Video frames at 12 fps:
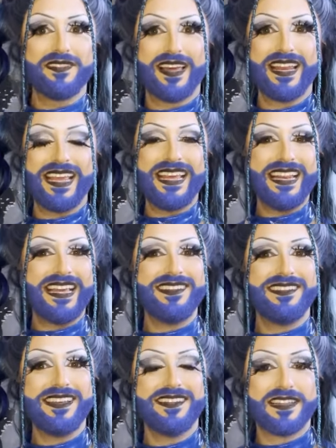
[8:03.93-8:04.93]
said, it
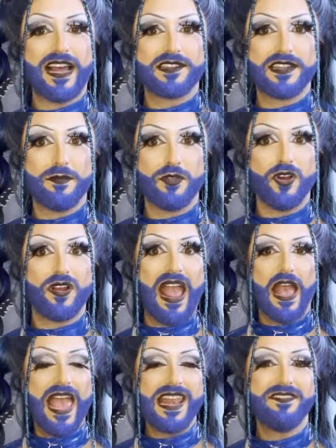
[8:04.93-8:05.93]
is the exact same
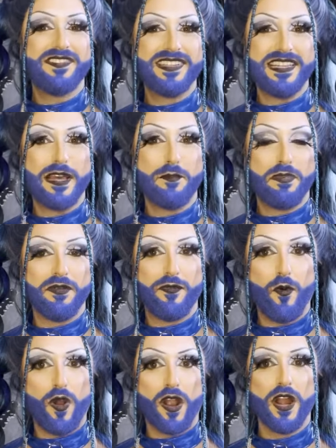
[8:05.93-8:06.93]
look, and I've seen it
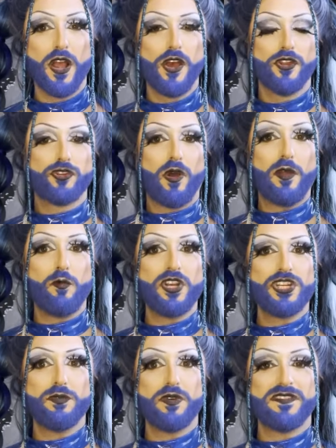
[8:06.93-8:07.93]
before. So I wish
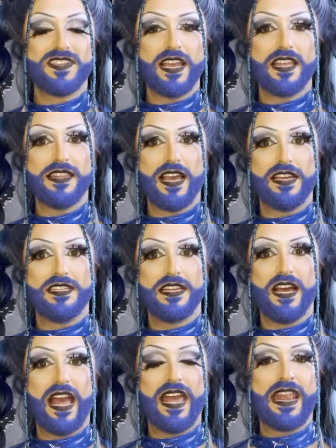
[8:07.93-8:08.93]
she would have taken the
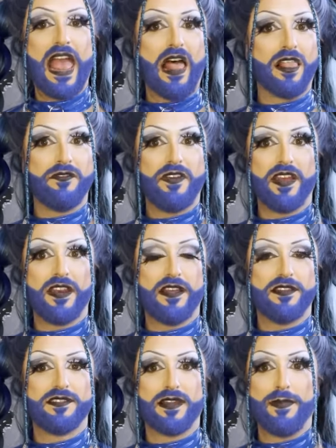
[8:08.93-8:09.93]
idea and elevated
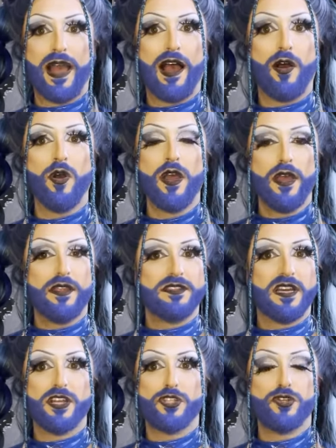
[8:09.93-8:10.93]
it somehow.
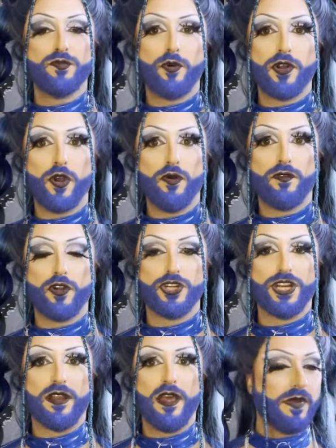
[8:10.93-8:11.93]
Done a two point oh
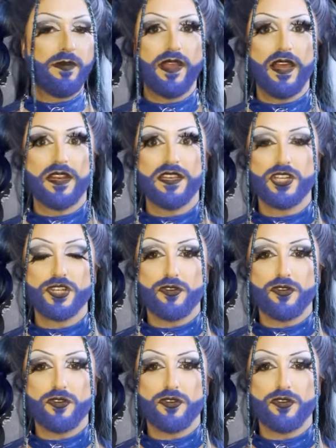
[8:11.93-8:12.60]
version. Maybe it had additional